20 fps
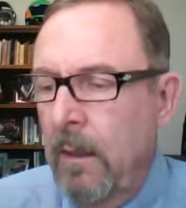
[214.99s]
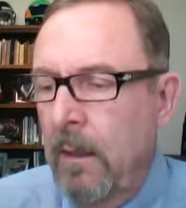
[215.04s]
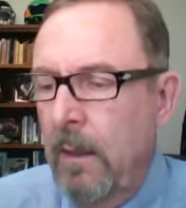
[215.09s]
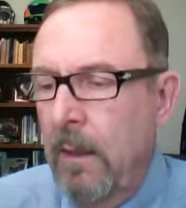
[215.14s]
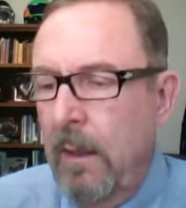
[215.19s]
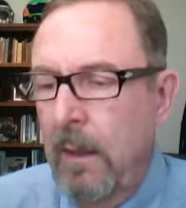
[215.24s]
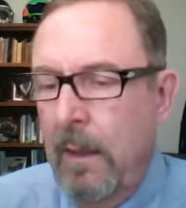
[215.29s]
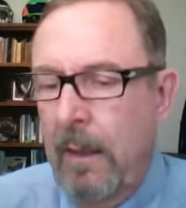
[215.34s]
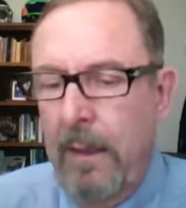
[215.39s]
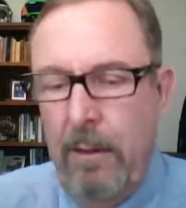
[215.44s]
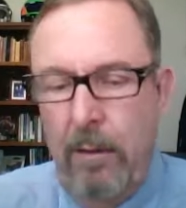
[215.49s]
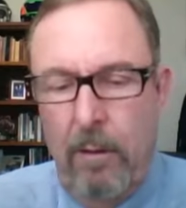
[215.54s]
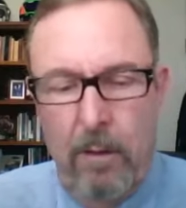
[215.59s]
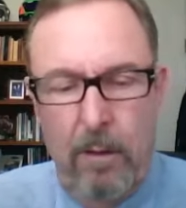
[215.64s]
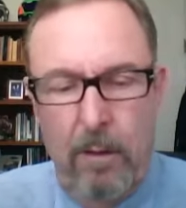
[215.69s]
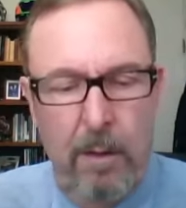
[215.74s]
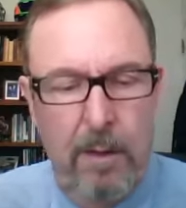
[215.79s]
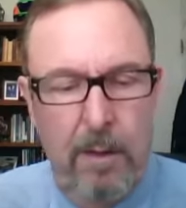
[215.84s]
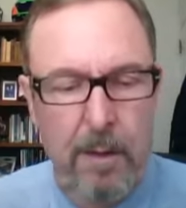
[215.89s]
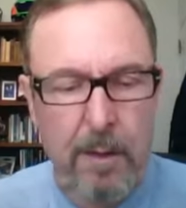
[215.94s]
In
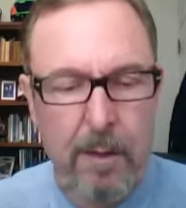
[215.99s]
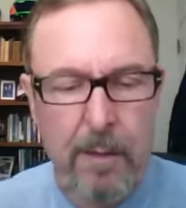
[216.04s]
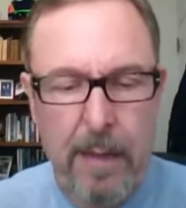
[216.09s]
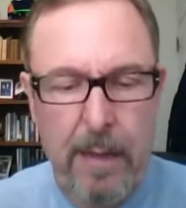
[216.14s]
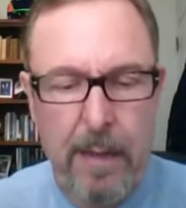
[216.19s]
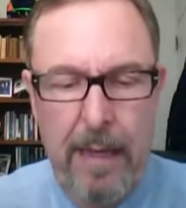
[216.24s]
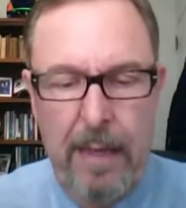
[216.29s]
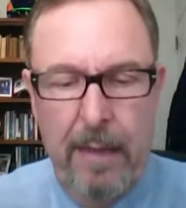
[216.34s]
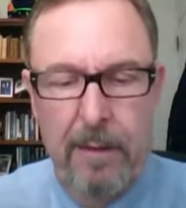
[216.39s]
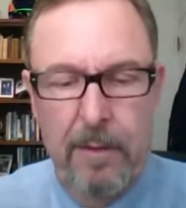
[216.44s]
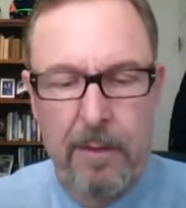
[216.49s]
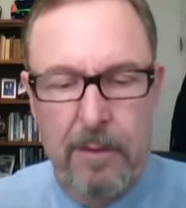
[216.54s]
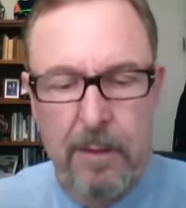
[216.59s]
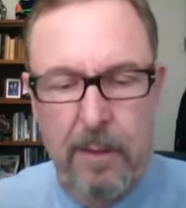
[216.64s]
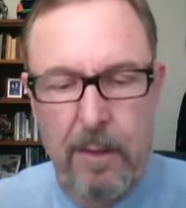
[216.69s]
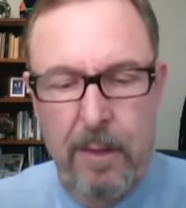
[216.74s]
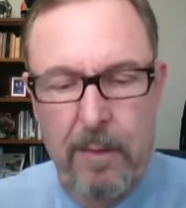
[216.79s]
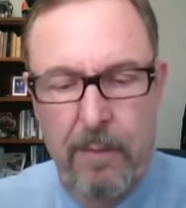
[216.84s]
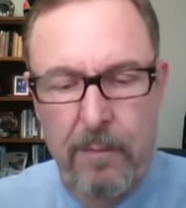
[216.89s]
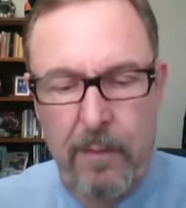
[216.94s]
order to do that, it's
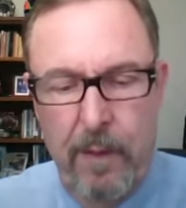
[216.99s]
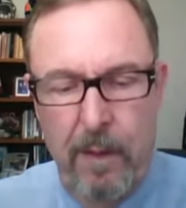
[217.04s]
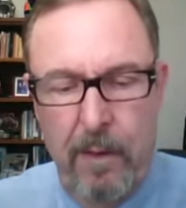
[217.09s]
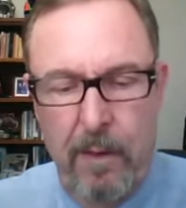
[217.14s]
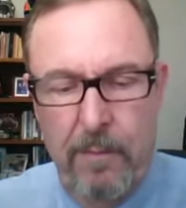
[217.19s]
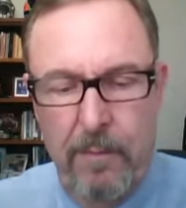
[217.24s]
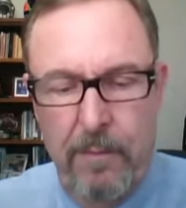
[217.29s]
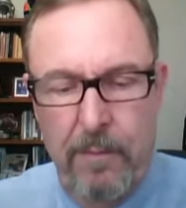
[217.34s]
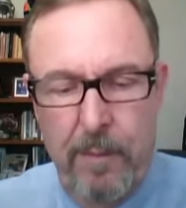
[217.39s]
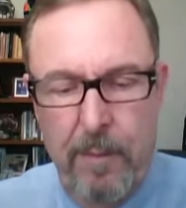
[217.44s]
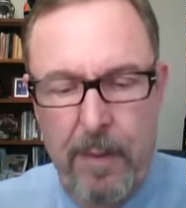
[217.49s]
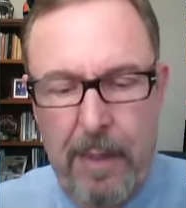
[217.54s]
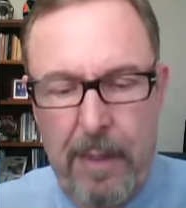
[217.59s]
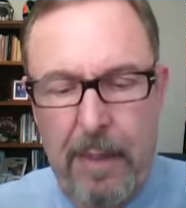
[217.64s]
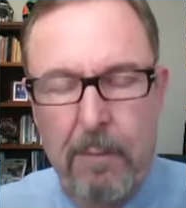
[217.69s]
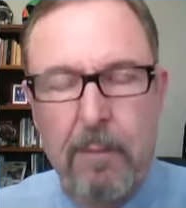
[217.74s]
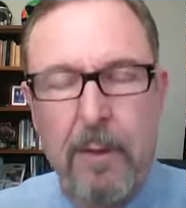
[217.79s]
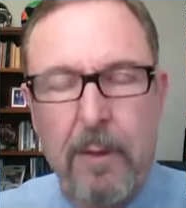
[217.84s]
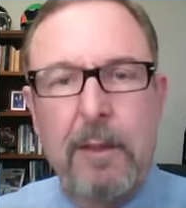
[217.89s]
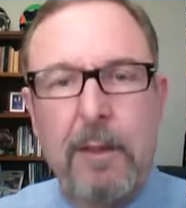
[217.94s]
going to involve the
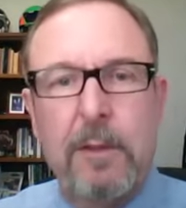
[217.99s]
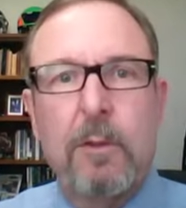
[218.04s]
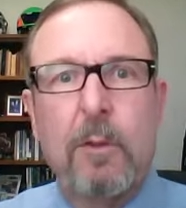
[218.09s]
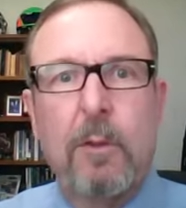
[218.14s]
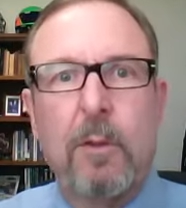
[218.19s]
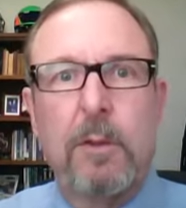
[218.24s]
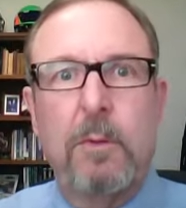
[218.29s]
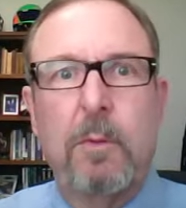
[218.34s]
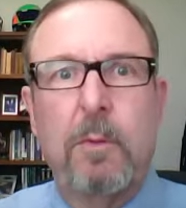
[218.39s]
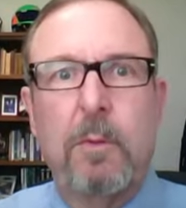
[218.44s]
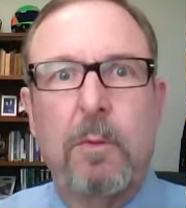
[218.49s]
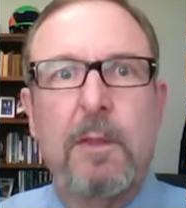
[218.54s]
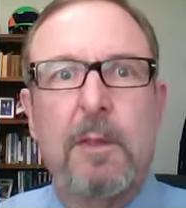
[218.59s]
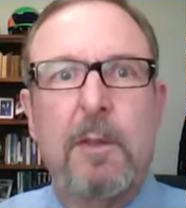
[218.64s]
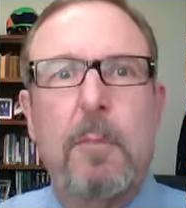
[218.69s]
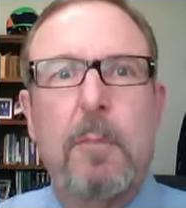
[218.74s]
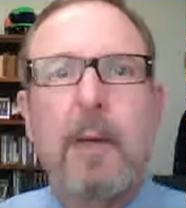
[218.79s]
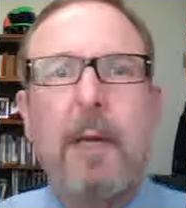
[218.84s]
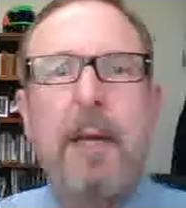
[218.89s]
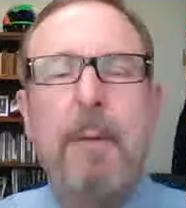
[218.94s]
main resource, which
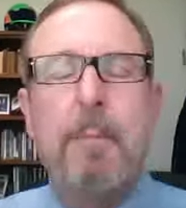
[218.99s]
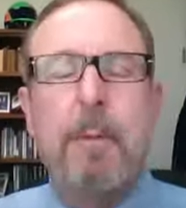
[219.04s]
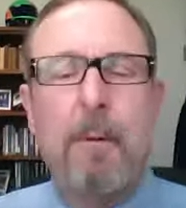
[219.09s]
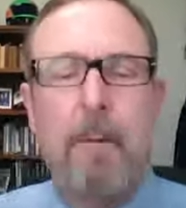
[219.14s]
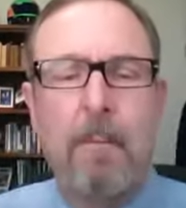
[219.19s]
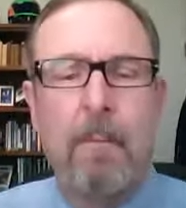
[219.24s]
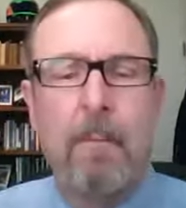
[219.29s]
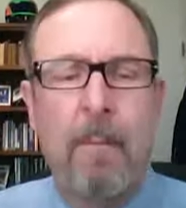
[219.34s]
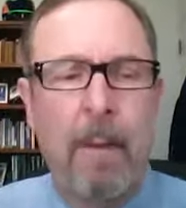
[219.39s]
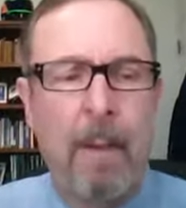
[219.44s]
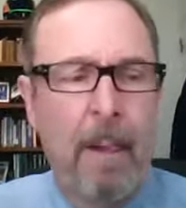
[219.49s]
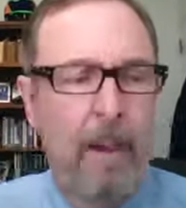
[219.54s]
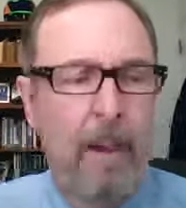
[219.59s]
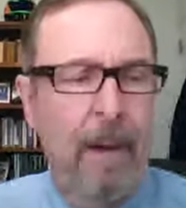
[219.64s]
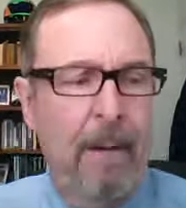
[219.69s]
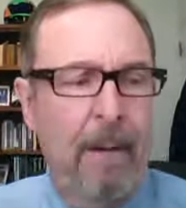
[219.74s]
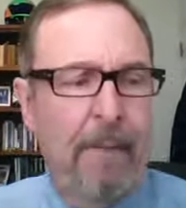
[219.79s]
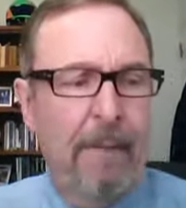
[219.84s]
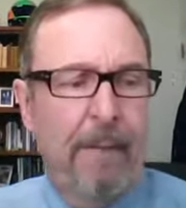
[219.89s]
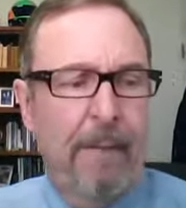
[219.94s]
is people.
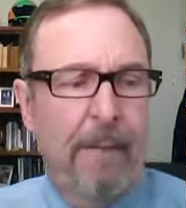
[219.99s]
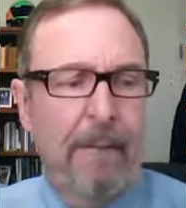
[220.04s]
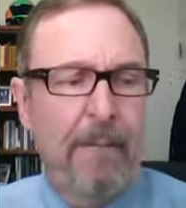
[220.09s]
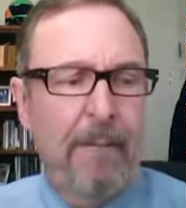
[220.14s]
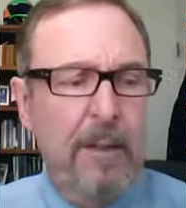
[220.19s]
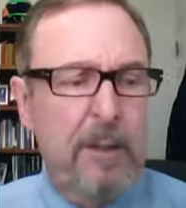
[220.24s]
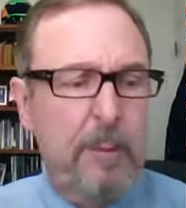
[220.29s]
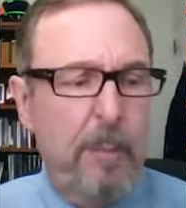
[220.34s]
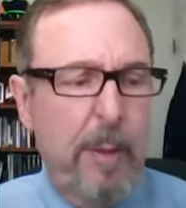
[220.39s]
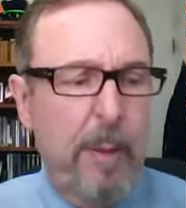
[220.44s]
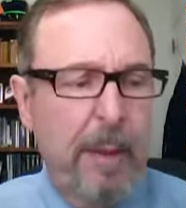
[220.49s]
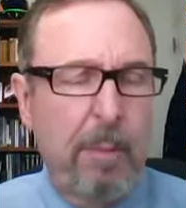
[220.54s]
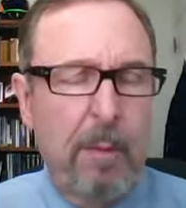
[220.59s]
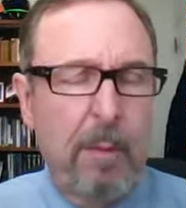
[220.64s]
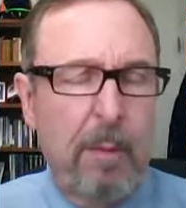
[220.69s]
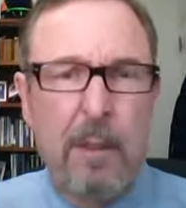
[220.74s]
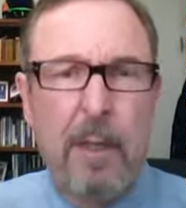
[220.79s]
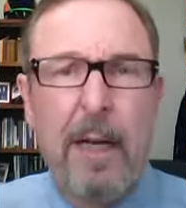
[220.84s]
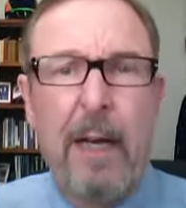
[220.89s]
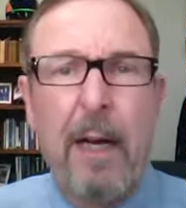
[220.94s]
And these people
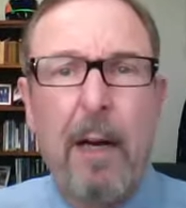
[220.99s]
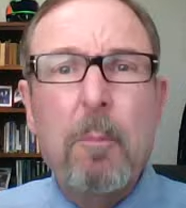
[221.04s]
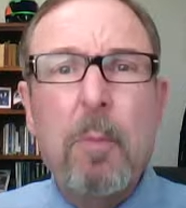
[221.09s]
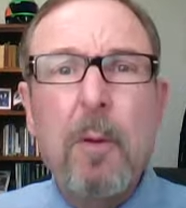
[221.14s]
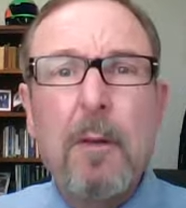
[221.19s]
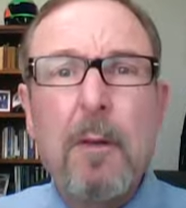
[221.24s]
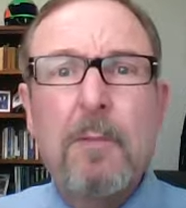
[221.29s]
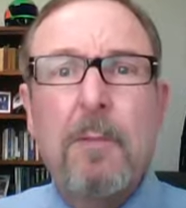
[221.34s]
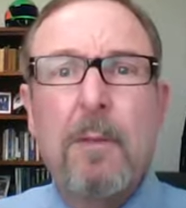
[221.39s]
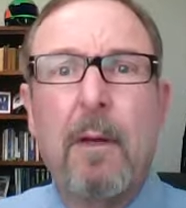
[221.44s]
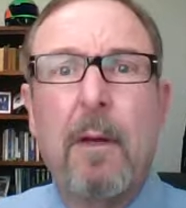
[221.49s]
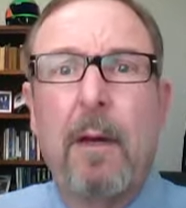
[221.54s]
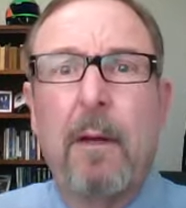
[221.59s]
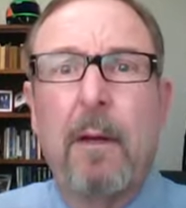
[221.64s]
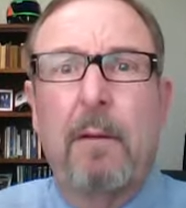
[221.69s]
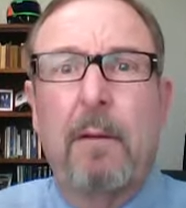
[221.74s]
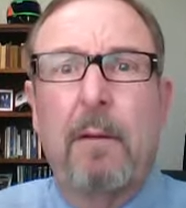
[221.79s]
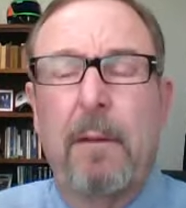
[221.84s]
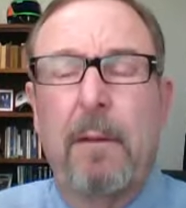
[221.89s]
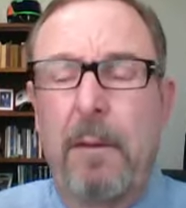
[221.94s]
are helpless
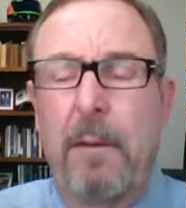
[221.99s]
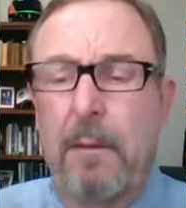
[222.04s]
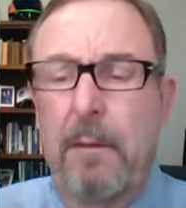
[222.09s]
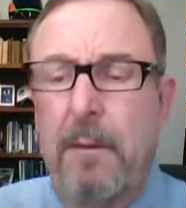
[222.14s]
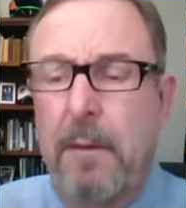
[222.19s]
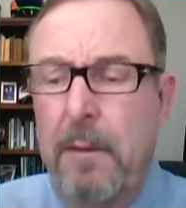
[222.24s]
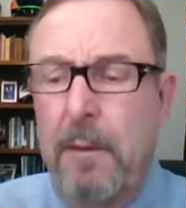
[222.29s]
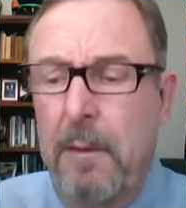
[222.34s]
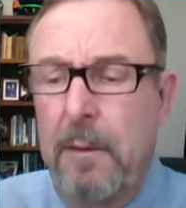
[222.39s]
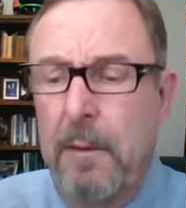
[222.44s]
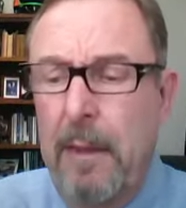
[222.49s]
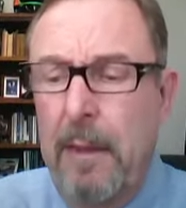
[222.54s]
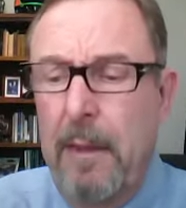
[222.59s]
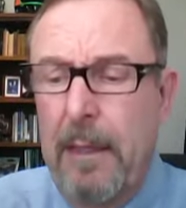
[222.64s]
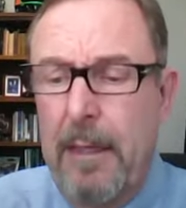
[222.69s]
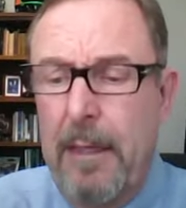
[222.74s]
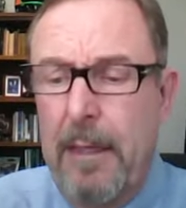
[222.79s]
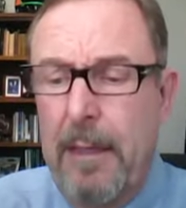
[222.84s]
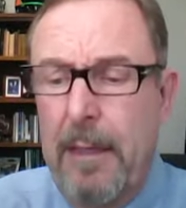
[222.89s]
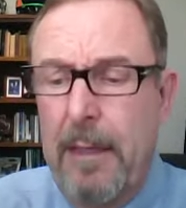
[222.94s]

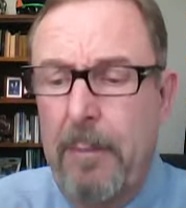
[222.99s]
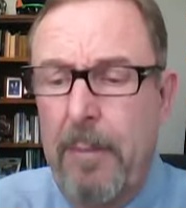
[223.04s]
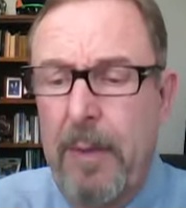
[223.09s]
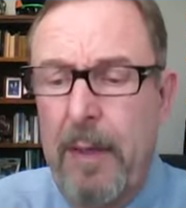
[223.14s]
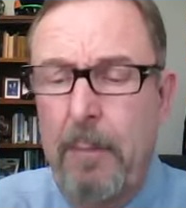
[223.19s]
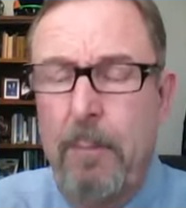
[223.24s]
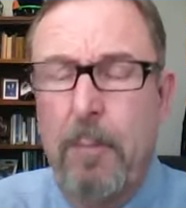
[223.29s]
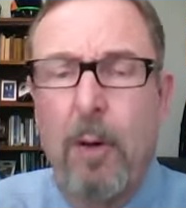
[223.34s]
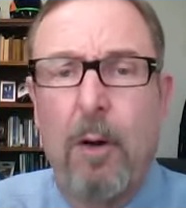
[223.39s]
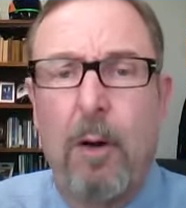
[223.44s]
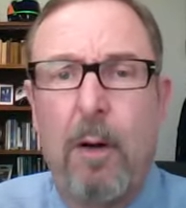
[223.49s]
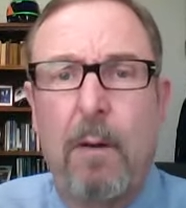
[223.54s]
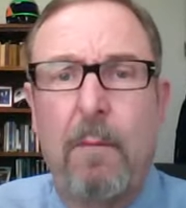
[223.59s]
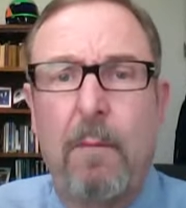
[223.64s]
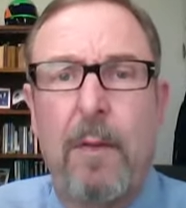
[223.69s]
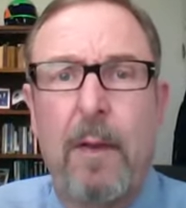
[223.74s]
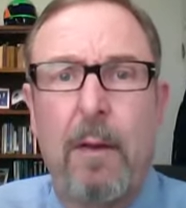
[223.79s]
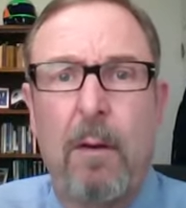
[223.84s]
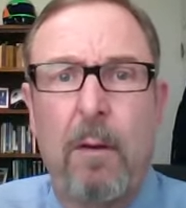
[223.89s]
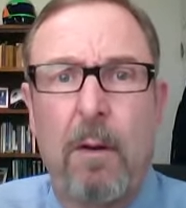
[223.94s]
to be part
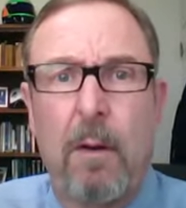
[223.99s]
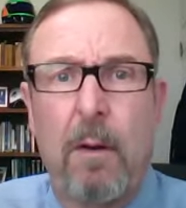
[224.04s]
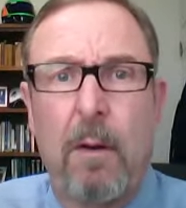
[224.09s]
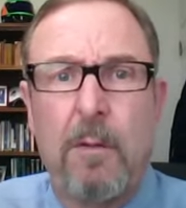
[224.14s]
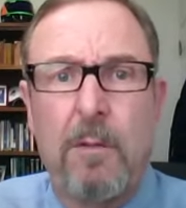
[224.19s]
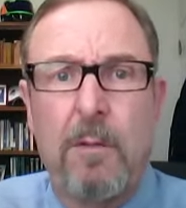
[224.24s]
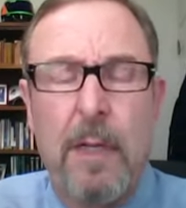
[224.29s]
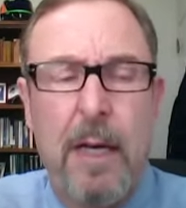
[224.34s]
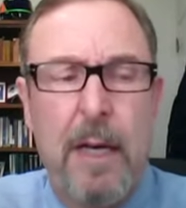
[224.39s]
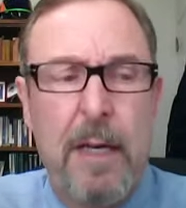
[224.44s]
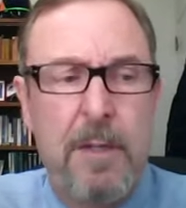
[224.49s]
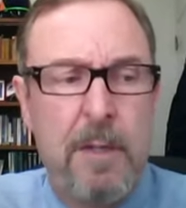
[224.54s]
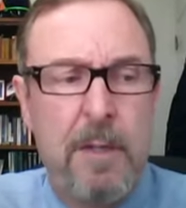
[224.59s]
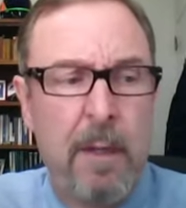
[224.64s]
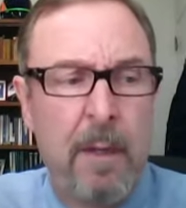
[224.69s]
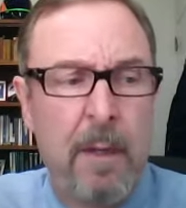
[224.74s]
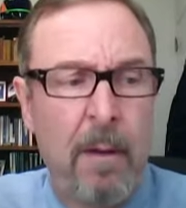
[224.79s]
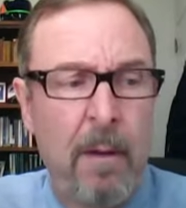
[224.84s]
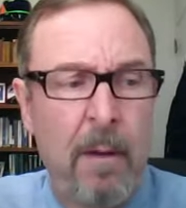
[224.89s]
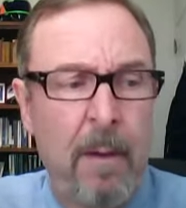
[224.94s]
of the
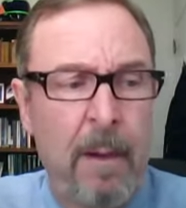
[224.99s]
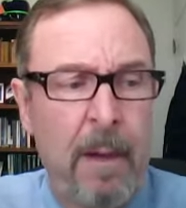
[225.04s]
organization